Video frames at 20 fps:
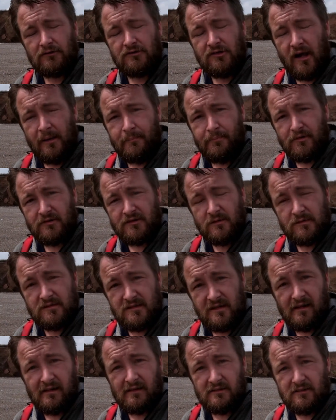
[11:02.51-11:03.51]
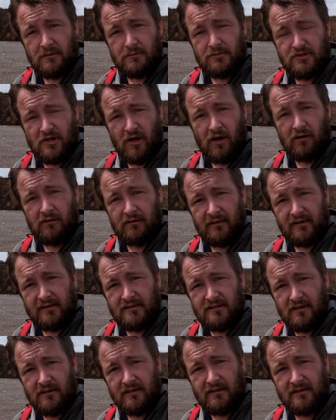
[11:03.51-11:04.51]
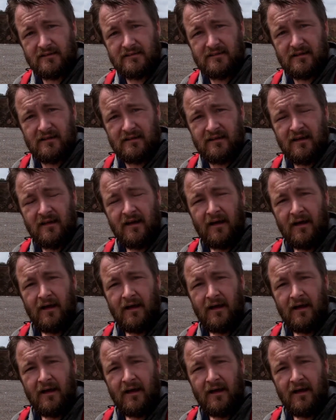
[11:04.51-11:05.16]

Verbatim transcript: try and put some stills up shortly so you can see